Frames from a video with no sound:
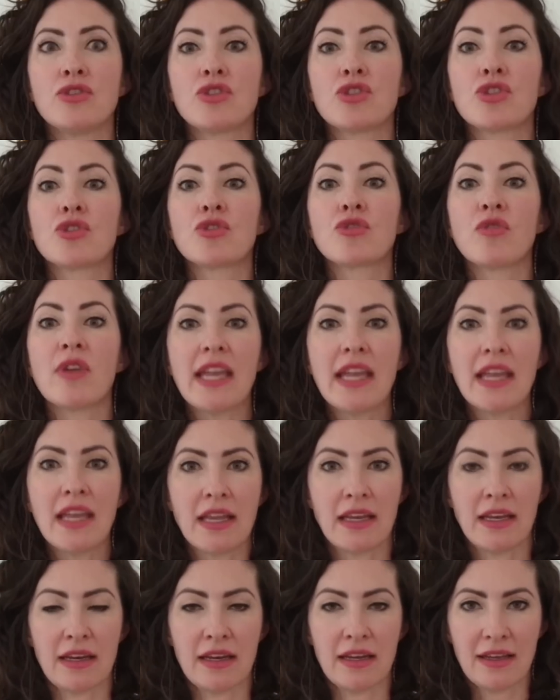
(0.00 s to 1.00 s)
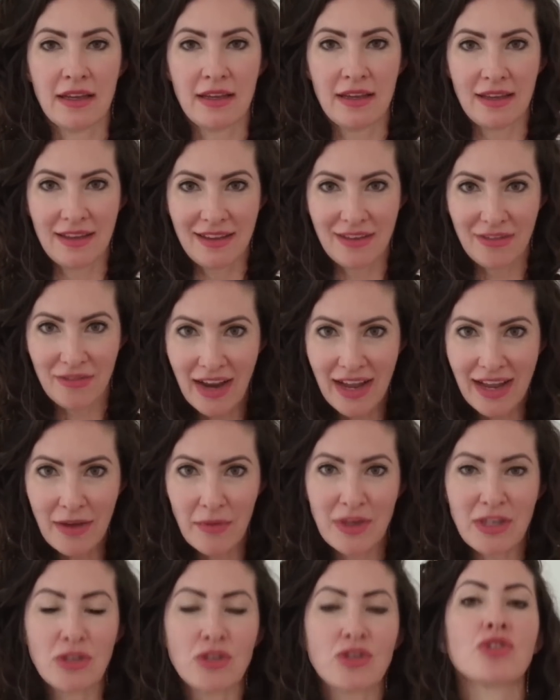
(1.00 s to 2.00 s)
train, right,
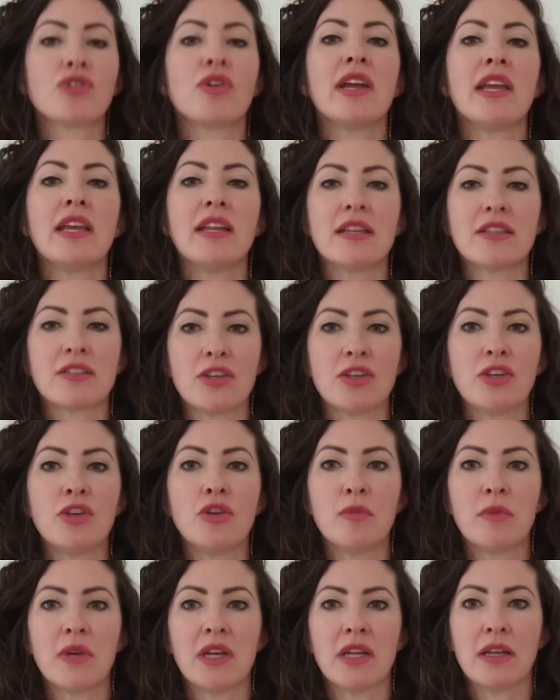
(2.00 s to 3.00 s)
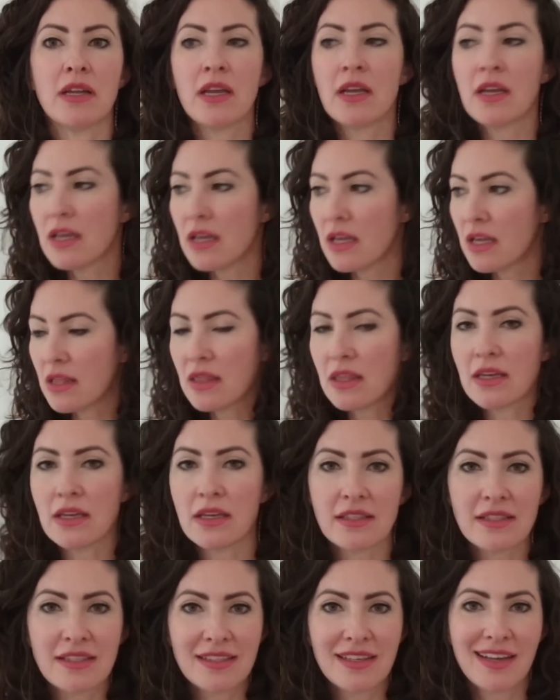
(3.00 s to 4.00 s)
when you train as a human in
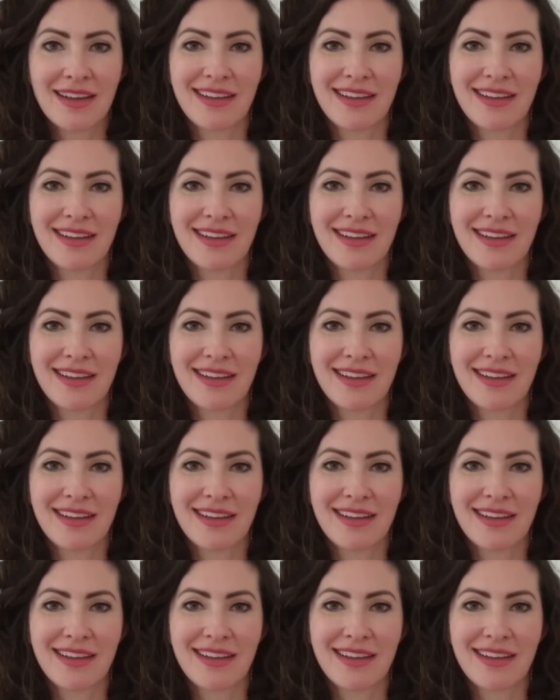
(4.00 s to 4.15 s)
this,